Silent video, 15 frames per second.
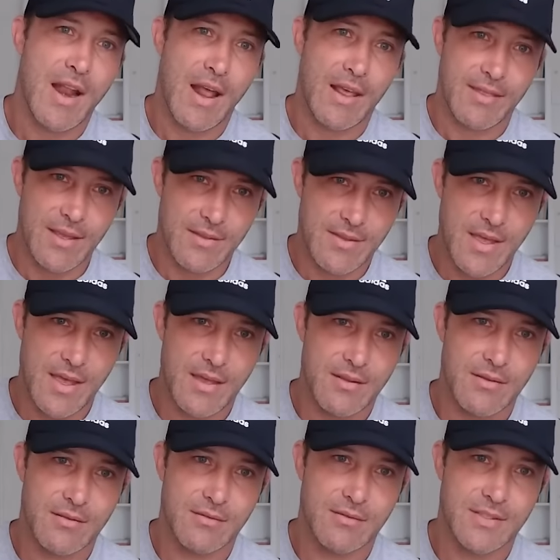And I think that
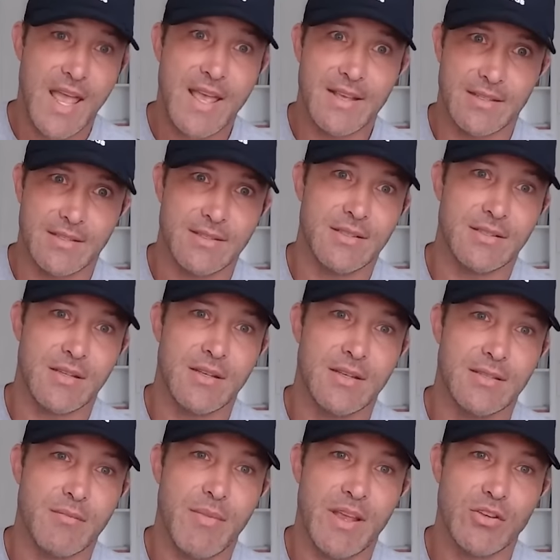taste
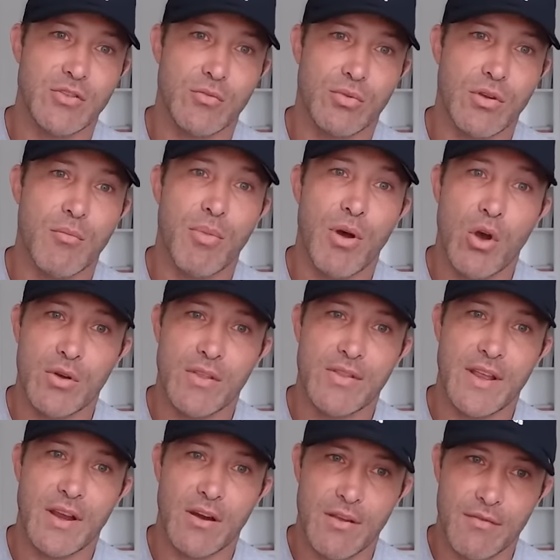is a major
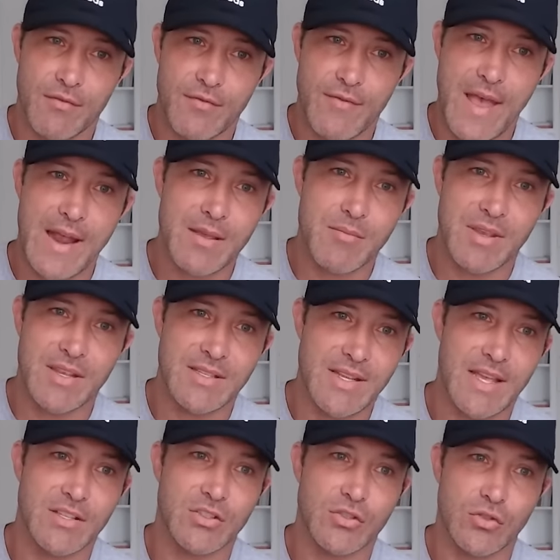component there. If fatty meat
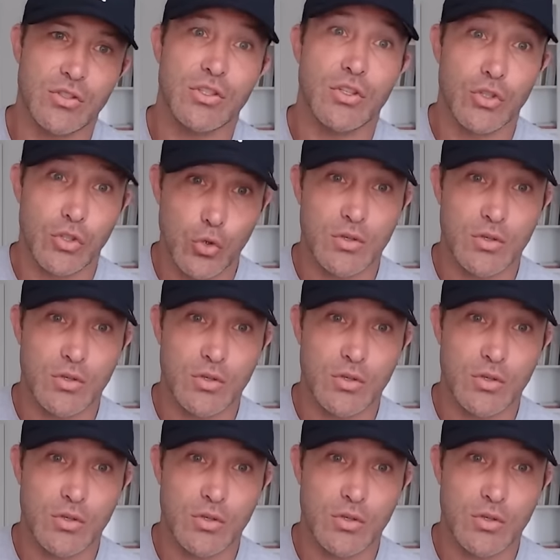tastes good,